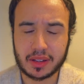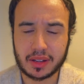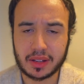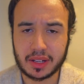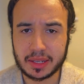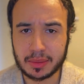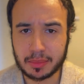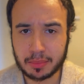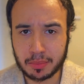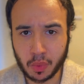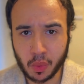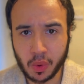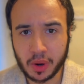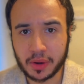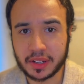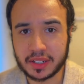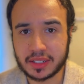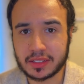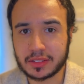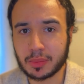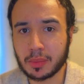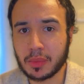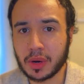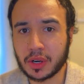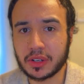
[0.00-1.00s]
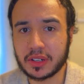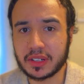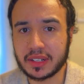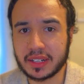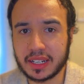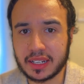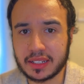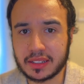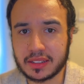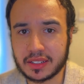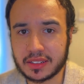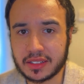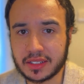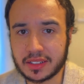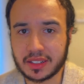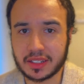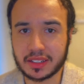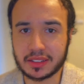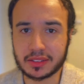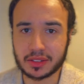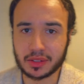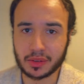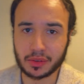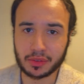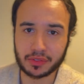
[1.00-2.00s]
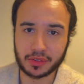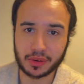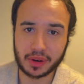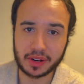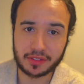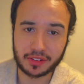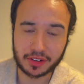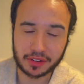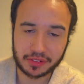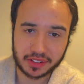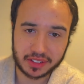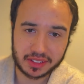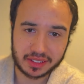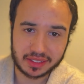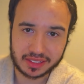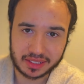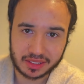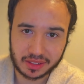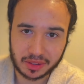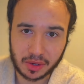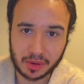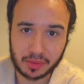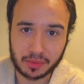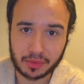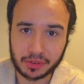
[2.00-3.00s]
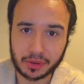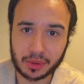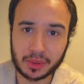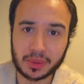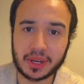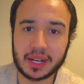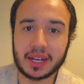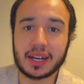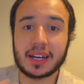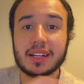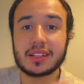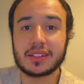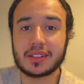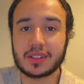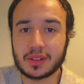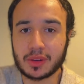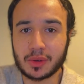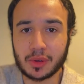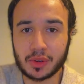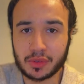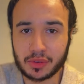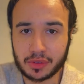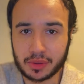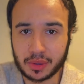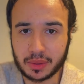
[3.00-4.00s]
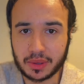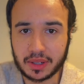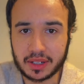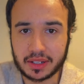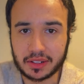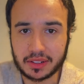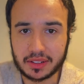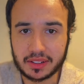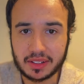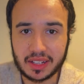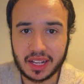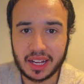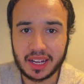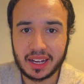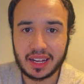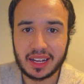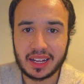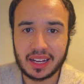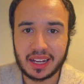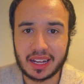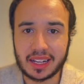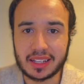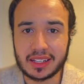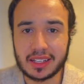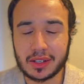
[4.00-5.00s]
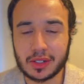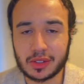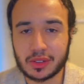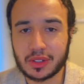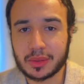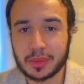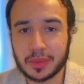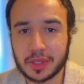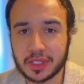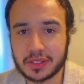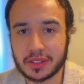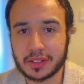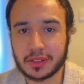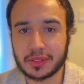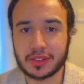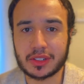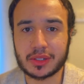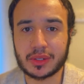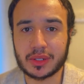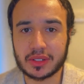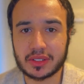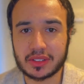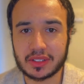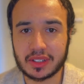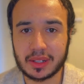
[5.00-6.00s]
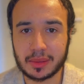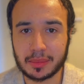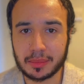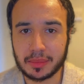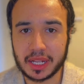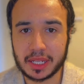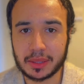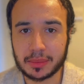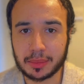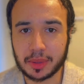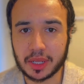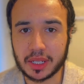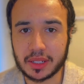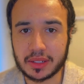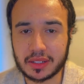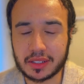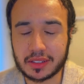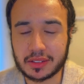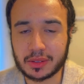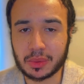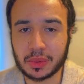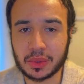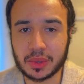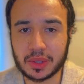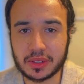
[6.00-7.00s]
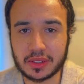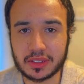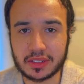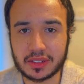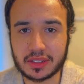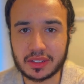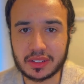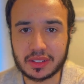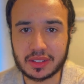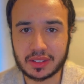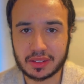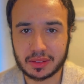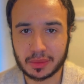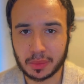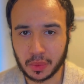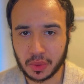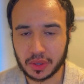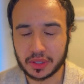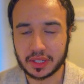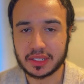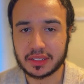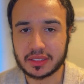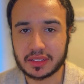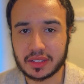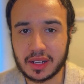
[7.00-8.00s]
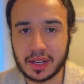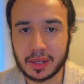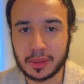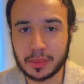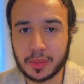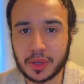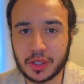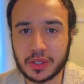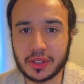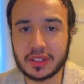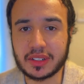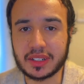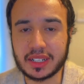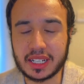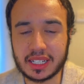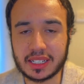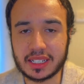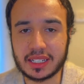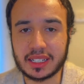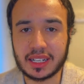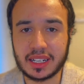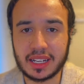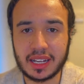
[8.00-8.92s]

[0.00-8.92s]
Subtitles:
what is modern day Turkey. So for everything to come through, it had to go through there. And the Ottomans, of course, their main place was what is now modern day